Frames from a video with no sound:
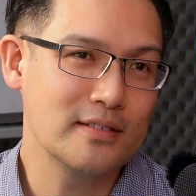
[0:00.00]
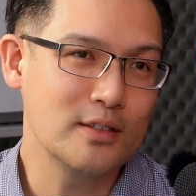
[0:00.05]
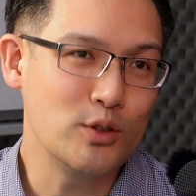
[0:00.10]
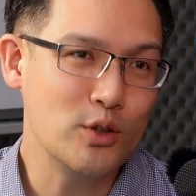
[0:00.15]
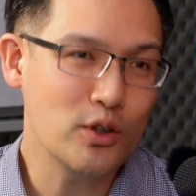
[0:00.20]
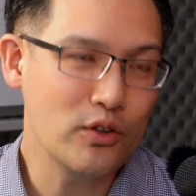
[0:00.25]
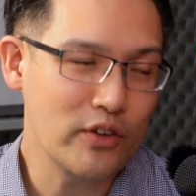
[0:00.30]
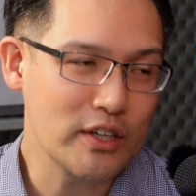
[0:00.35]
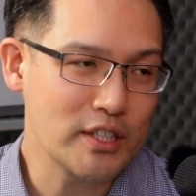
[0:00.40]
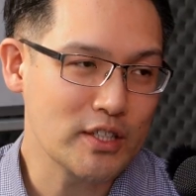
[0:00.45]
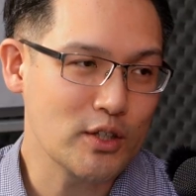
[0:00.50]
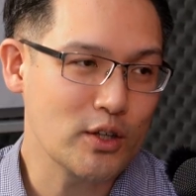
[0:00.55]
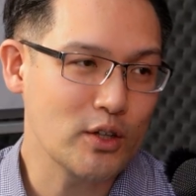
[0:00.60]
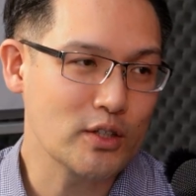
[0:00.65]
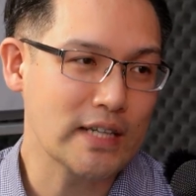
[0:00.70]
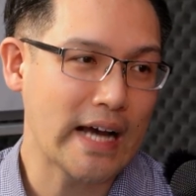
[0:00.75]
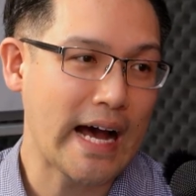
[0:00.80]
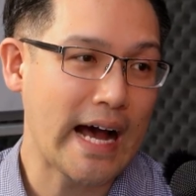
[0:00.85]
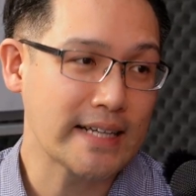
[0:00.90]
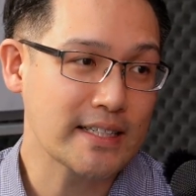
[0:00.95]
do the
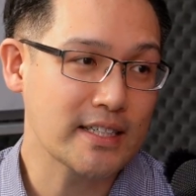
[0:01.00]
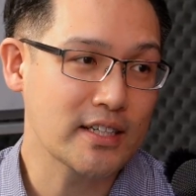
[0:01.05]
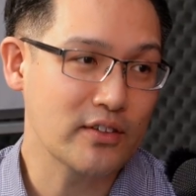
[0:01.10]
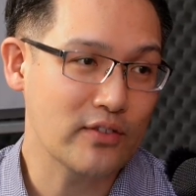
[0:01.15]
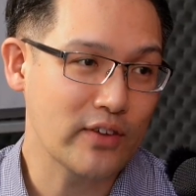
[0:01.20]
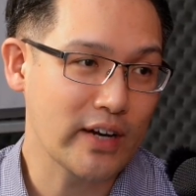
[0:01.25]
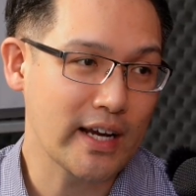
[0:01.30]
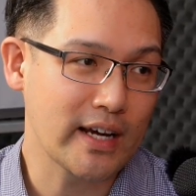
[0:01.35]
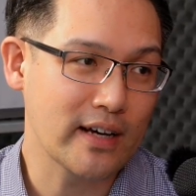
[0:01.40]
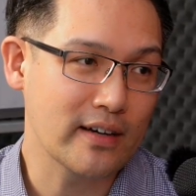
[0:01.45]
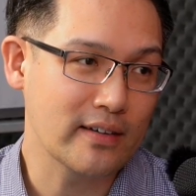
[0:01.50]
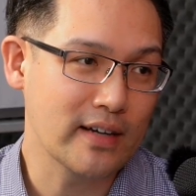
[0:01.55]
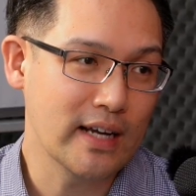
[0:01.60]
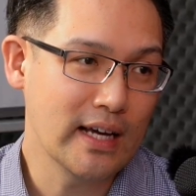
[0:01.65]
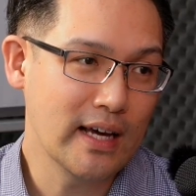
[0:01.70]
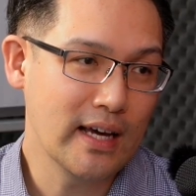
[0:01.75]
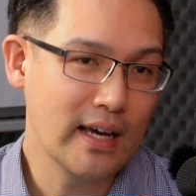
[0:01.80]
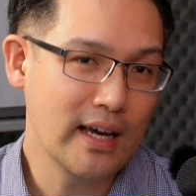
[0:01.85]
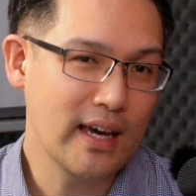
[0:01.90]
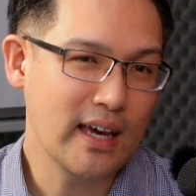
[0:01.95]
research, asking around.
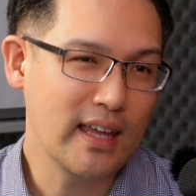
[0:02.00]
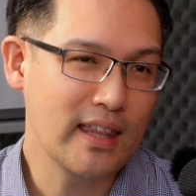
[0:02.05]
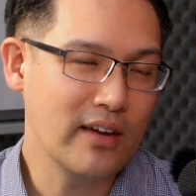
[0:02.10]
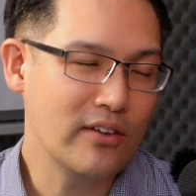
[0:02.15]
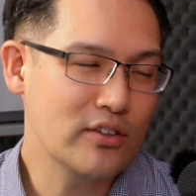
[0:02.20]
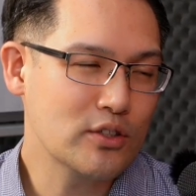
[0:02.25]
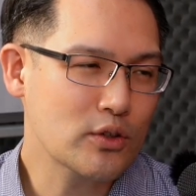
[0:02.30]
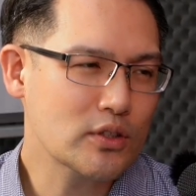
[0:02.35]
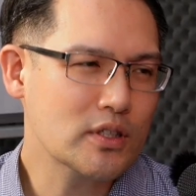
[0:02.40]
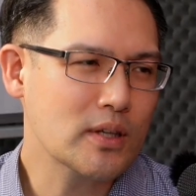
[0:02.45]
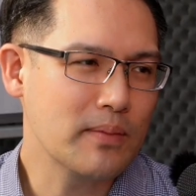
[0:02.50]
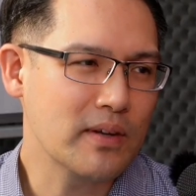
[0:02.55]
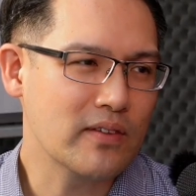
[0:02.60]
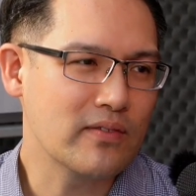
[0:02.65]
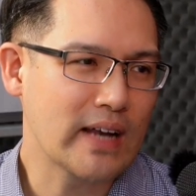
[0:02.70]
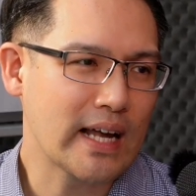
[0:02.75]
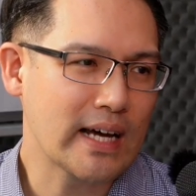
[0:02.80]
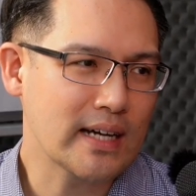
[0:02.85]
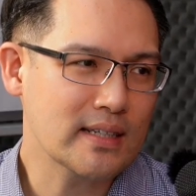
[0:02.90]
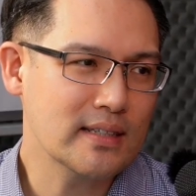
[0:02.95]
And there is also a bit of
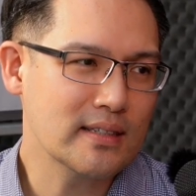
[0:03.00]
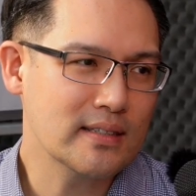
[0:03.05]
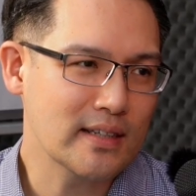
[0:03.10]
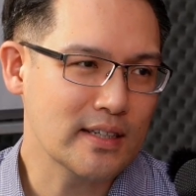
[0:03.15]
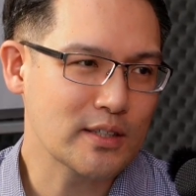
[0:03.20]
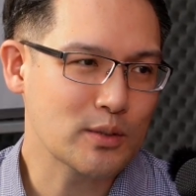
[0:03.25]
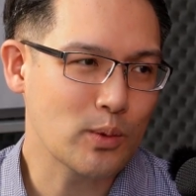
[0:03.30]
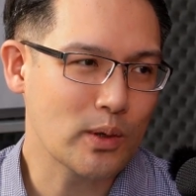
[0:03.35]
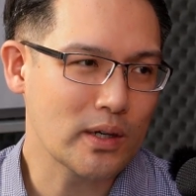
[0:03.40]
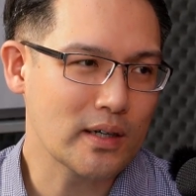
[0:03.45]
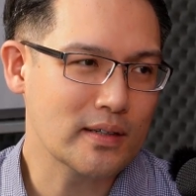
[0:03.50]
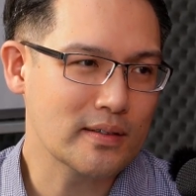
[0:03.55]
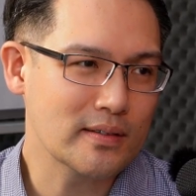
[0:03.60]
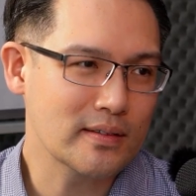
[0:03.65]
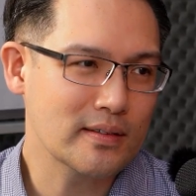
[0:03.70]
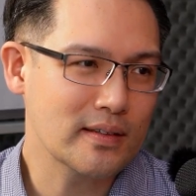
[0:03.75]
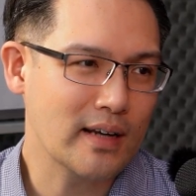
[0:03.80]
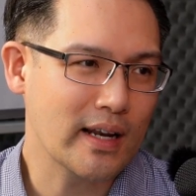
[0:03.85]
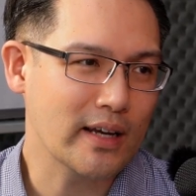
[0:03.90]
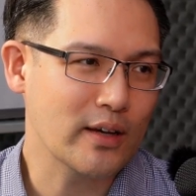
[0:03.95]
luck as
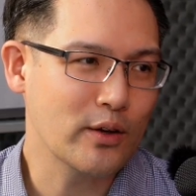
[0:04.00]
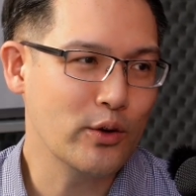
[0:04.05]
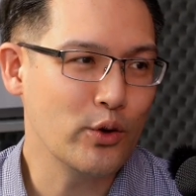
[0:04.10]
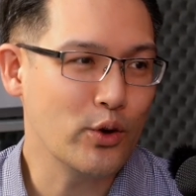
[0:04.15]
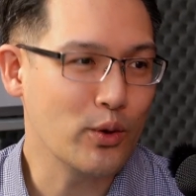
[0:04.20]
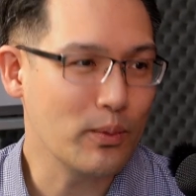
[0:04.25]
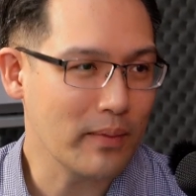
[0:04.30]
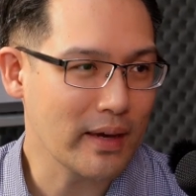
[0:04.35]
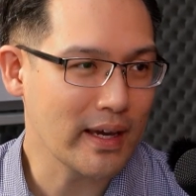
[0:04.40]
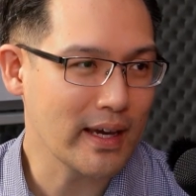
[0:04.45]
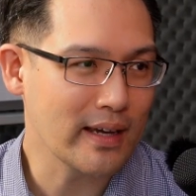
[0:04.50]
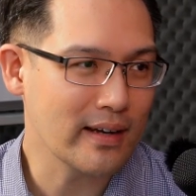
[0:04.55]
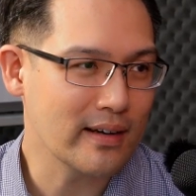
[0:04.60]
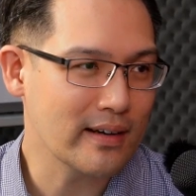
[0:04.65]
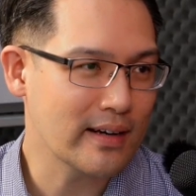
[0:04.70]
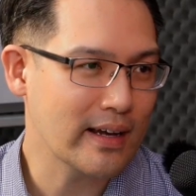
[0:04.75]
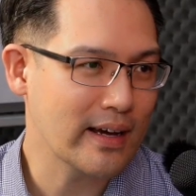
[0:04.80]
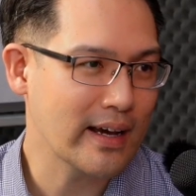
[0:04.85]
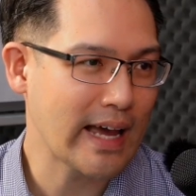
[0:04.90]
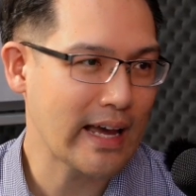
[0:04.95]
well, like who you meet,
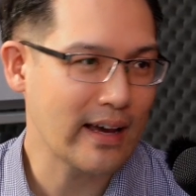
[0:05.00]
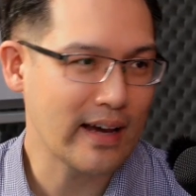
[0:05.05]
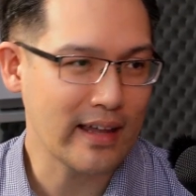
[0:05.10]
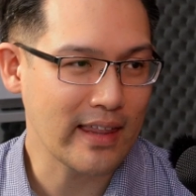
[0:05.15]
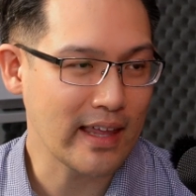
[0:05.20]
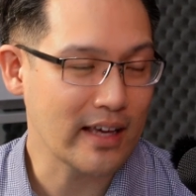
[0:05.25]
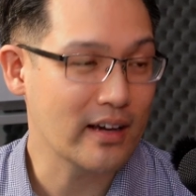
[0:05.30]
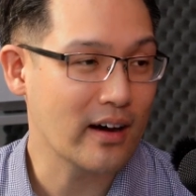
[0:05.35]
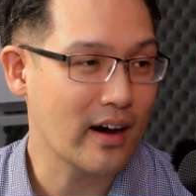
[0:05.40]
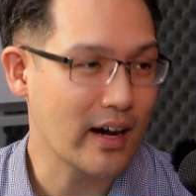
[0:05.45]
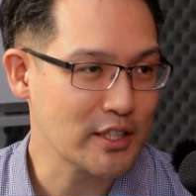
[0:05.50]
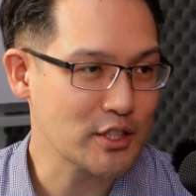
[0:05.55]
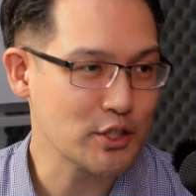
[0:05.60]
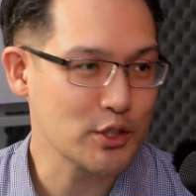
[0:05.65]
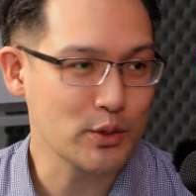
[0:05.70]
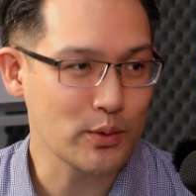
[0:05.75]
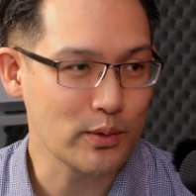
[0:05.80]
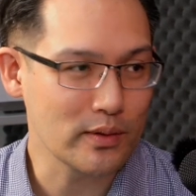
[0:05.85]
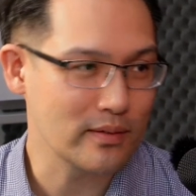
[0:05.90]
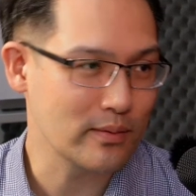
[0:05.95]
how they guide
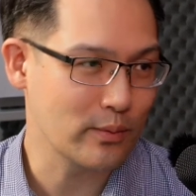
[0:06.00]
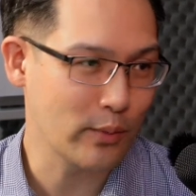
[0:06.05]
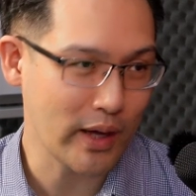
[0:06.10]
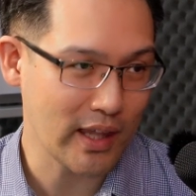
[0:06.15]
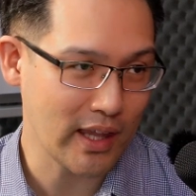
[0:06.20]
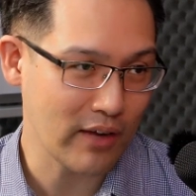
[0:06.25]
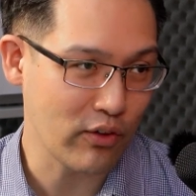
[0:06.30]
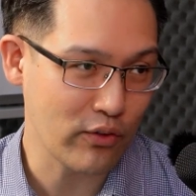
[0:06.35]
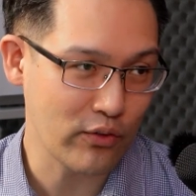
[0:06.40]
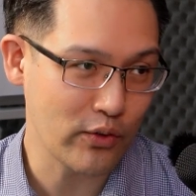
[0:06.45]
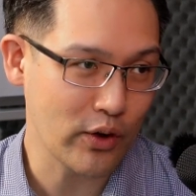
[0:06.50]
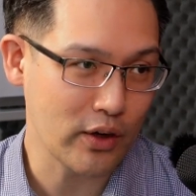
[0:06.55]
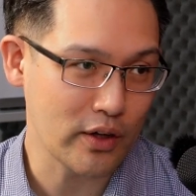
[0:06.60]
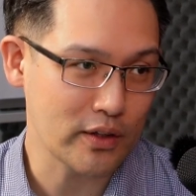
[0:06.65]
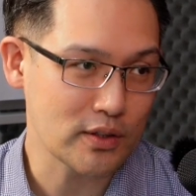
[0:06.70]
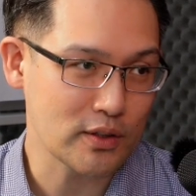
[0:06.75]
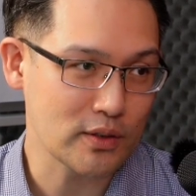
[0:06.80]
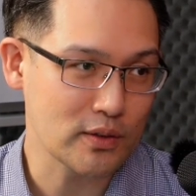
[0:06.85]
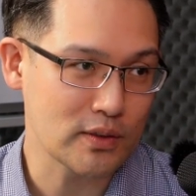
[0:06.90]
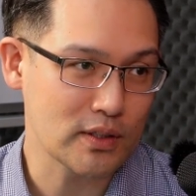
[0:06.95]
you, and where they refer you
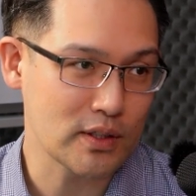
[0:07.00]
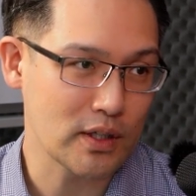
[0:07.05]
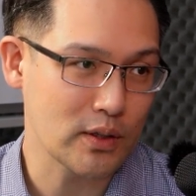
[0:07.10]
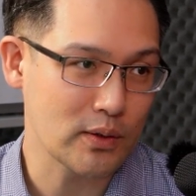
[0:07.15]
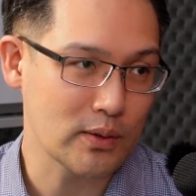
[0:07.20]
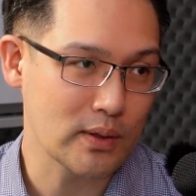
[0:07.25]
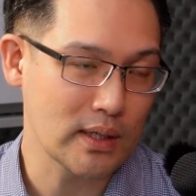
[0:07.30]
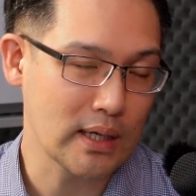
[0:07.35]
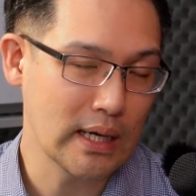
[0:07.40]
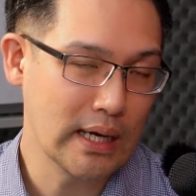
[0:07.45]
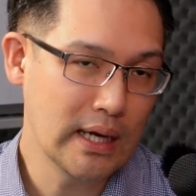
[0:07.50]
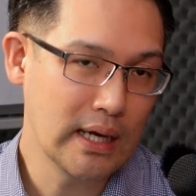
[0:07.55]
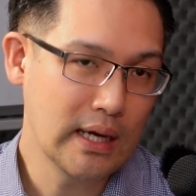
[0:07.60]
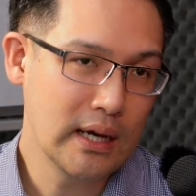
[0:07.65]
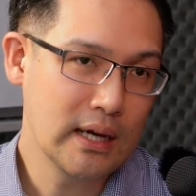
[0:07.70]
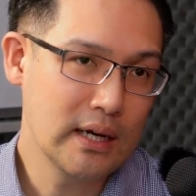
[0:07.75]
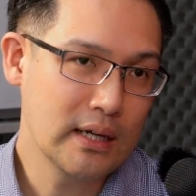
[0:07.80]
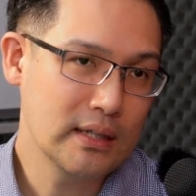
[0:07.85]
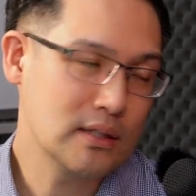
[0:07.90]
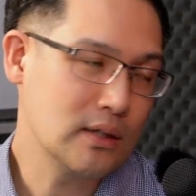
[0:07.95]
to. So
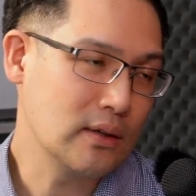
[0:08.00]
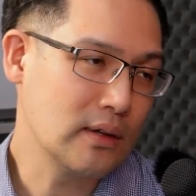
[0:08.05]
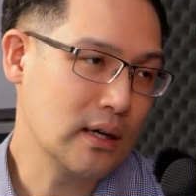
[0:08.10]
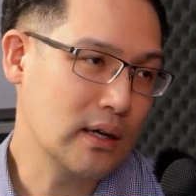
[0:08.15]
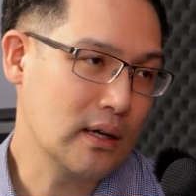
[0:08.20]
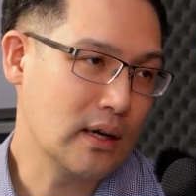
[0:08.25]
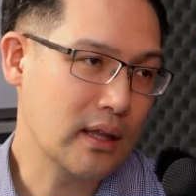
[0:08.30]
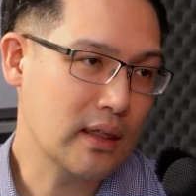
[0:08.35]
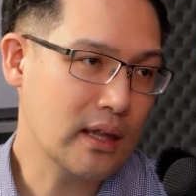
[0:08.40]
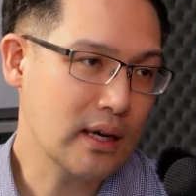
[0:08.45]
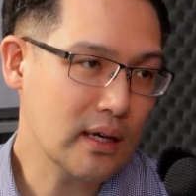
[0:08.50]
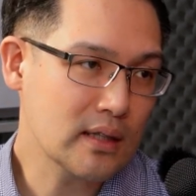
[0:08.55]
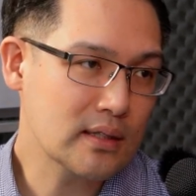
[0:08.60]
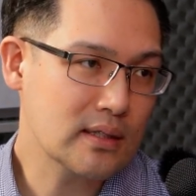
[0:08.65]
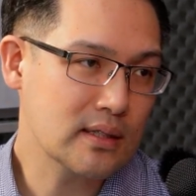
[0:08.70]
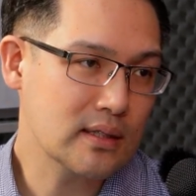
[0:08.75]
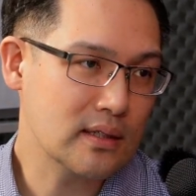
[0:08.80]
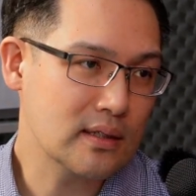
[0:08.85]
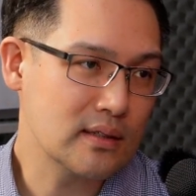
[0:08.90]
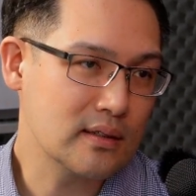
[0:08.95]
yeah, I think it
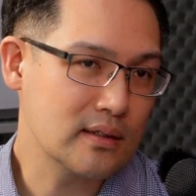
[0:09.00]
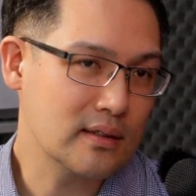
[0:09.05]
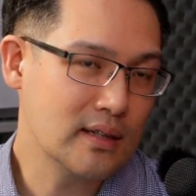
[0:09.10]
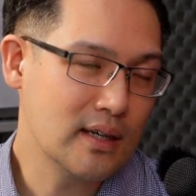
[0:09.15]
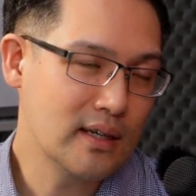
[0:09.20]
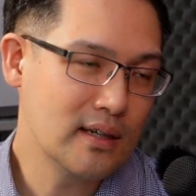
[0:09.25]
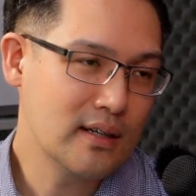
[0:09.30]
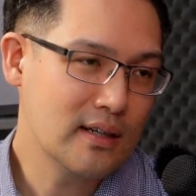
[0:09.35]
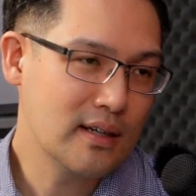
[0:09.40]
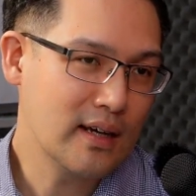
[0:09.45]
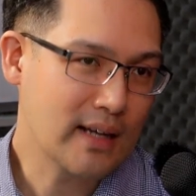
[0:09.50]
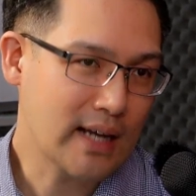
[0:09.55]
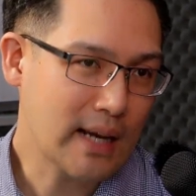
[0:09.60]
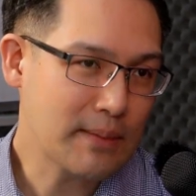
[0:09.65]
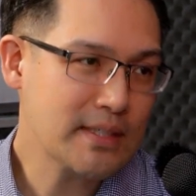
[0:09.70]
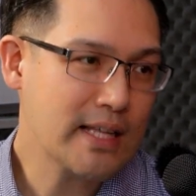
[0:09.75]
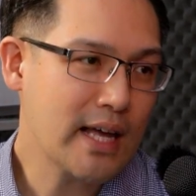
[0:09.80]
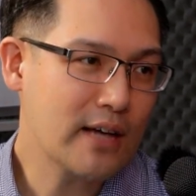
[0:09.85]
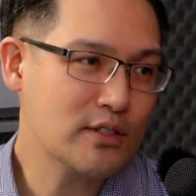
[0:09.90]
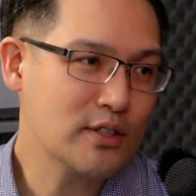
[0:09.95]

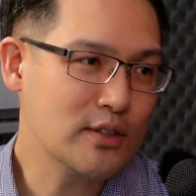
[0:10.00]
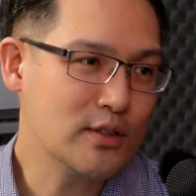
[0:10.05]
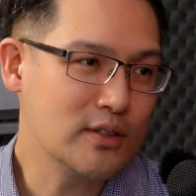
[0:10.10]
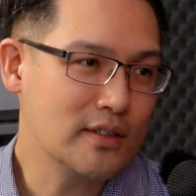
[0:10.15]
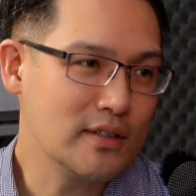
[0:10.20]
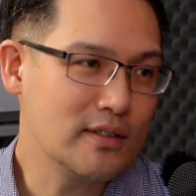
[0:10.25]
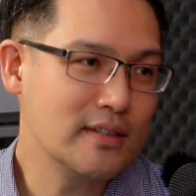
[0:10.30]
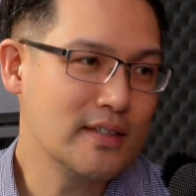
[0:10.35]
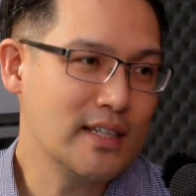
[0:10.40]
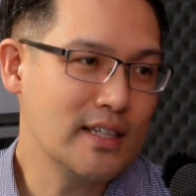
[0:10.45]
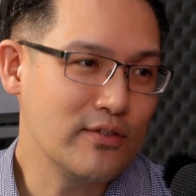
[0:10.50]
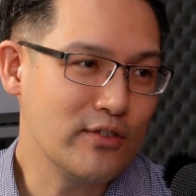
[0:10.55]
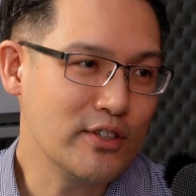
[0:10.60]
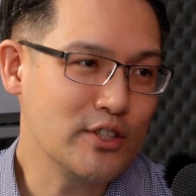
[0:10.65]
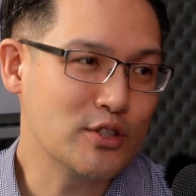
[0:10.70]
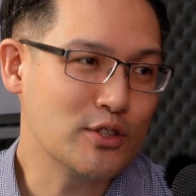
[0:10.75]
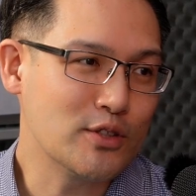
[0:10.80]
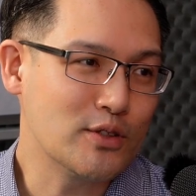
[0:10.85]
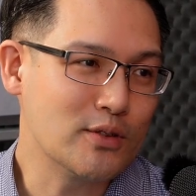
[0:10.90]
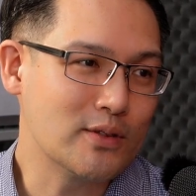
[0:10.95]
comes down to
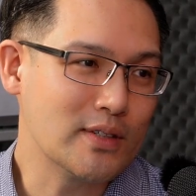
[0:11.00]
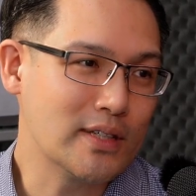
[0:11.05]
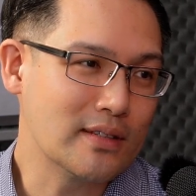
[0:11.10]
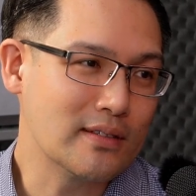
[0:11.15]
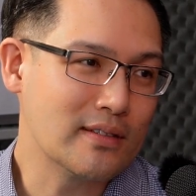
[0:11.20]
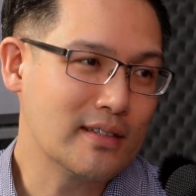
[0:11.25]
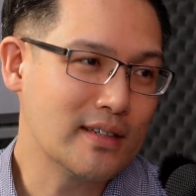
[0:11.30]
individual